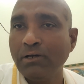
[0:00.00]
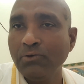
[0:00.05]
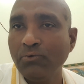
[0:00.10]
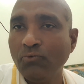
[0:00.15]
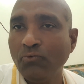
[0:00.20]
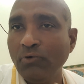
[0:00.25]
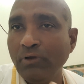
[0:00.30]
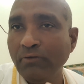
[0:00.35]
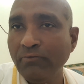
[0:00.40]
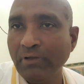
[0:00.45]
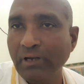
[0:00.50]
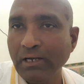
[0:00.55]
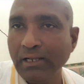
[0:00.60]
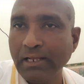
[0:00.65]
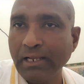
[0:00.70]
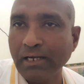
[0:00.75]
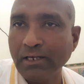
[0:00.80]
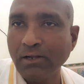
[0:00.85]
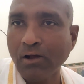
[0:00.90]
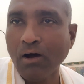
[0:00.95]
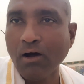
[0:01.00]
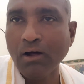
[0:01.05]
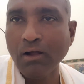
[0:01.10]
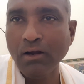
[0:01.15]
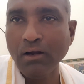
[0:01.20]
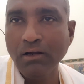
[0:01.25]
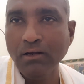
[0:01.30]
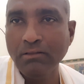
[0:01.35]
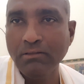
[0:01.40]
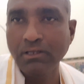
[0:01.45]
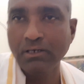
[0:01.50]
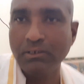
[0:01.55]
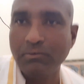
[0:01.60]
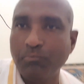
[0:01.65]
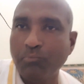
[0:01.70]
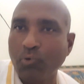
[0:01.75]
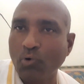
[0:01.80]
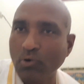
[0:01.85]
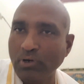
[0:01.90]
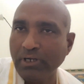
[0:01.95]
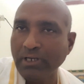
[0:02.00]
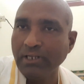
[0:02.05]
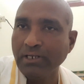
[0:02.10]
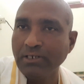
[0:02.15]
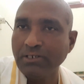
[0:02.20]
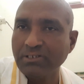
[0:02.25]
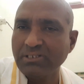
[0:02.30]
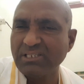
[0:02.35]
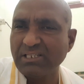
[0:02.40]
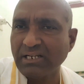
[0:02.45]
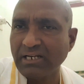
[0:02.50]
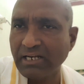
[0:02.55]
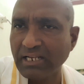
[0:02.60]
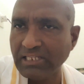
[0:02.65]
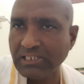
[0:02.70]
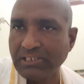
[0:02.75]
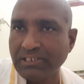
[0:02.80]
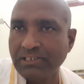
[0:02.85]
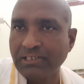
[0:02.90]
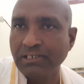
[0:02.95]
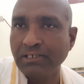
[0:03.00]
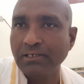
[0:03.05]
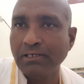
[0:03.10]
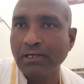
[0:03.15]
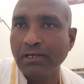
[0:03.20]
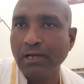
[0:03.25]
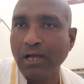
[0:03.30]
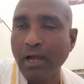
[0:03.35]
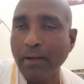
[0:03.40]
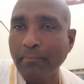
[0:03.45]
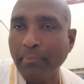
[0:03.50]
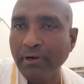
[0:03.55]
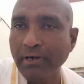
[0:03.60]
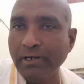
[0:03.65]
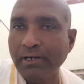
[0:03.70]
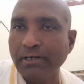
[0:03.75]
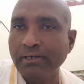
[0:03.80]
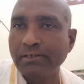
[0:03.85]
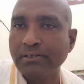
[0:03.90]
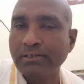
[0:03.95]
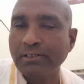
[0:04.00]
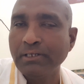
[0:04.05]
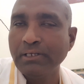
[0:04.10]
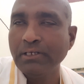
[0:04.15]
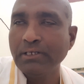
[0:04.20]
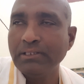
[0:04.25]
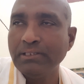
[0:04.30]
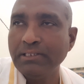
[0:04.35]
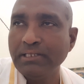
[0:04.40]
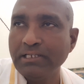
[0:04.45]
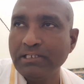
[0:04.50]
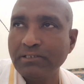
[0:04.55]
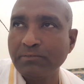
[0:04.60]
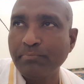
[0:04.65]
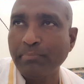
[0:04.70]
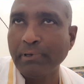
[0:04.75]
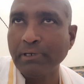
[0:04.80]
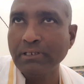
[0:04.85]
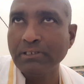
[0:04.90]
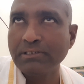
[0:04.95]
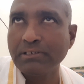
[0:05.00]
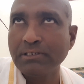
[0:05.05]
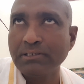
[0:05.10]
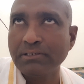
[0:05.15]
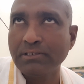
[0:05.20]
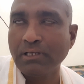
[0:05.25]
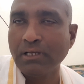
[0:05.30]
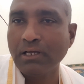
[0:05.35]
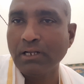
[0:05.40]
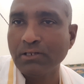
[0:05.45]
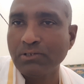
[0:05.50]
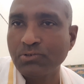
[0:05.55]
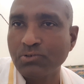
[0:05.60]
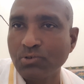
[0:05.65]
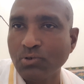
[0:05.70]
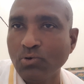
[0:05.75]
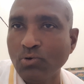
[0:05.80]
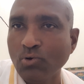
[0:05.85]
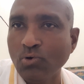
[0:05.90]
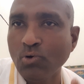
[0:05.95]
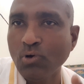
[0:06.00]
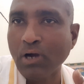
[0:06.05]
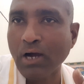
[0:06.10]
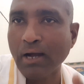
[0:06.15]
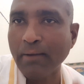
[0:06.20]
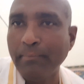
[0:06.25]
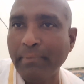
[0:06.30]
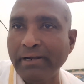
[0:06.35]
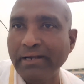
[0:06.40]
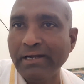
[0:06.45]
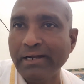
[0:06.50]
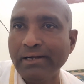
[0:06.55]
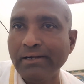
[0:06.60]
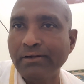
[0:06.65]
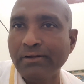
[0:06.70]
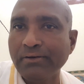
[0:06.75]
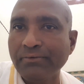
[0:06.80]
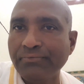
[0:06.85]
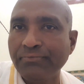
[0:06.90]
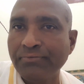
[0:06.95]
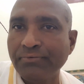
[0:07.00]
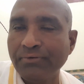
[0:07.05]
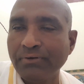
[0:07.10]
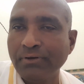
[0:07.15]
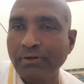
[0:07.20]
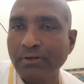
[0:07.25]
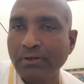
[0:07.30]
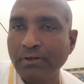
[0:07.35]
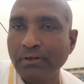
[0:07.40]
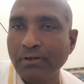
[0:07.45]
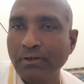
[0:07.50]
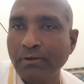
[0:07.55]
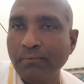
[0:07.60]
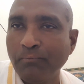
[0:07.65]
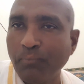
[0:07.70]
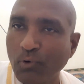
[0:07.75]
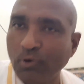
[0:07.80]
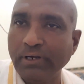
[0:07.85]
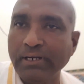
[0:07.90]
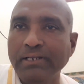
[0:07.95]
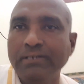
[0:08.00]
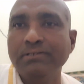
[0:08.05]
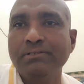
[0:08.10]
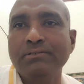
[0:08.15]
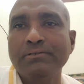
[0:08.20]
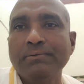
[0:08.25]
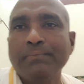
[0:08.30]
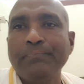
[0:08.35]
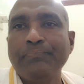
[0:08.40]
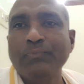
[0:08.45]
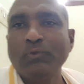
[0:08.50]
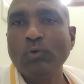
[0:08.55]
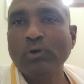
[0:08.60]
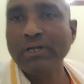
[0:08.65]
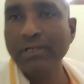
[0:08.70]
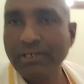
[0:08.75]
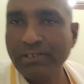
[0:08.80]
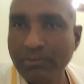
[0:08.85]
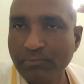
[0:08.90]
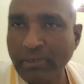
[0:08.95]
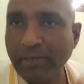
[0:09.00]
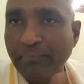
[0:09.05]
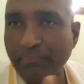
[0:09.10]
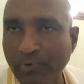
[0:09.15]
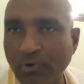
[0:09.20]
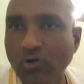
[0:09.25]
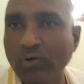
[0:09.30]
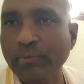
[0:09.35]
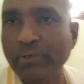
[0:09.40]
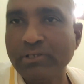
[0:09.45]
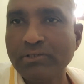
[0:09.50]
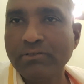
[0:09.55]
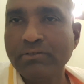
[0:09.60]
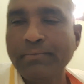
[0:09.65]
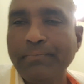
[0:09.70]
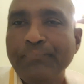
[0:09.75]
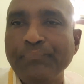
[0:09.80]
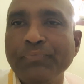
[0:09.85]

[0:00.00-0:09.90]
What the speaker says: we will get all the proteins rich, abundant. These pulses are so abundant of proteins. Okay, it's my promise.